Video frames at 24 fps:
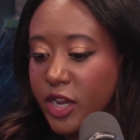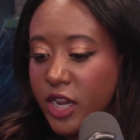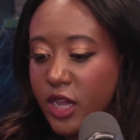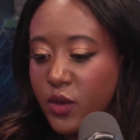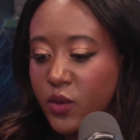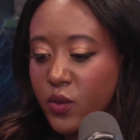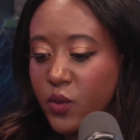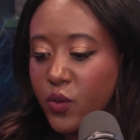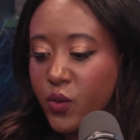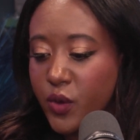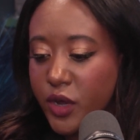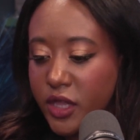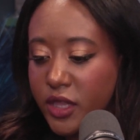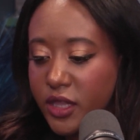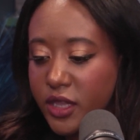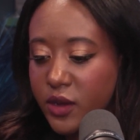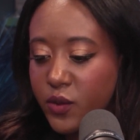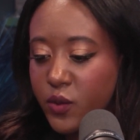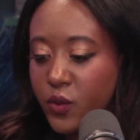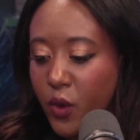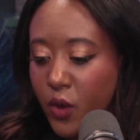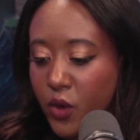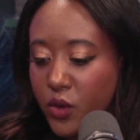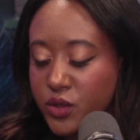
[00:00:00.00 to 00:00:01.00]
It really
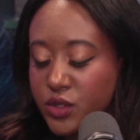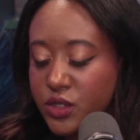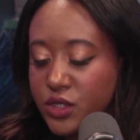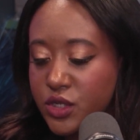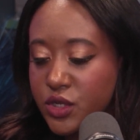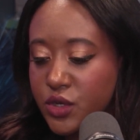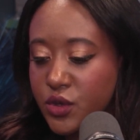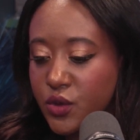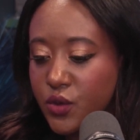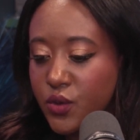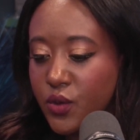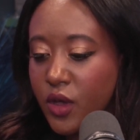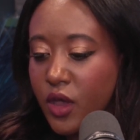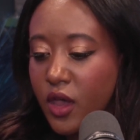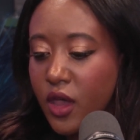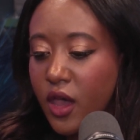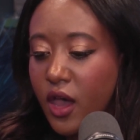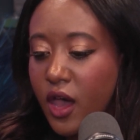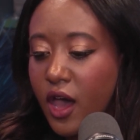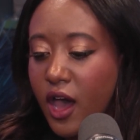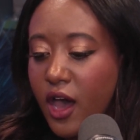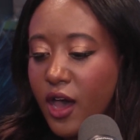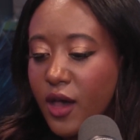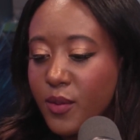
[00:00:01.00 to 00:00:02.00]
rose to
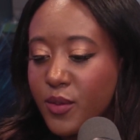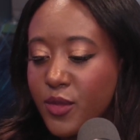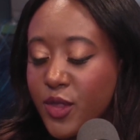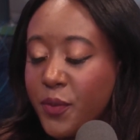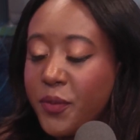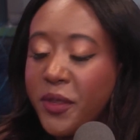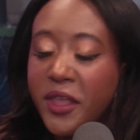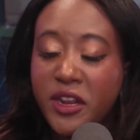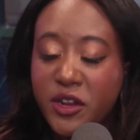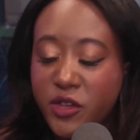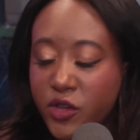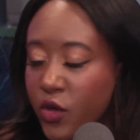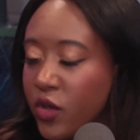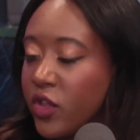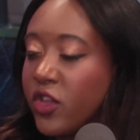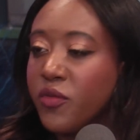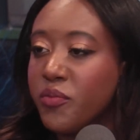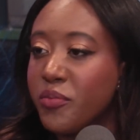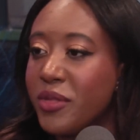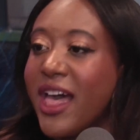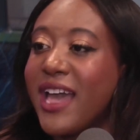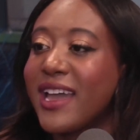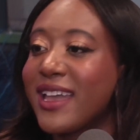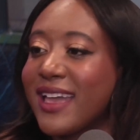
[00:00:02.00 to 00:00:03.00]
the pinnacle of
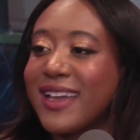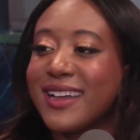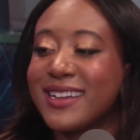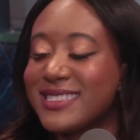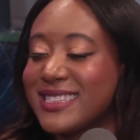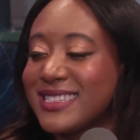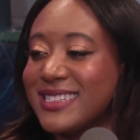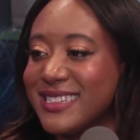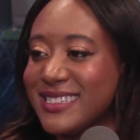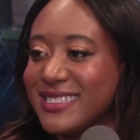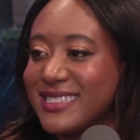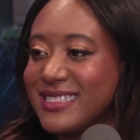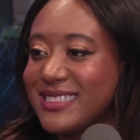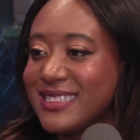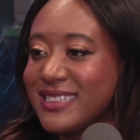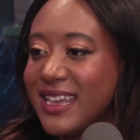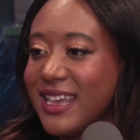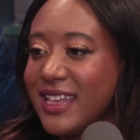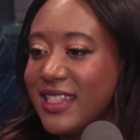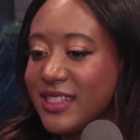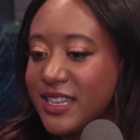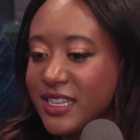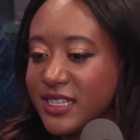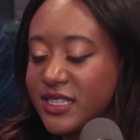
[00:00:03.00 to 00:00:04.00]
Black excellence
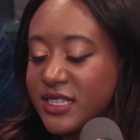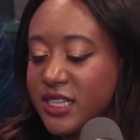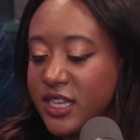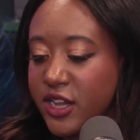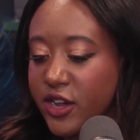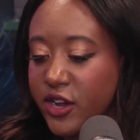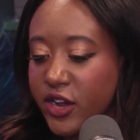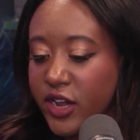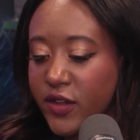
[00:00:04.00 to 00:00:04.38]
this year.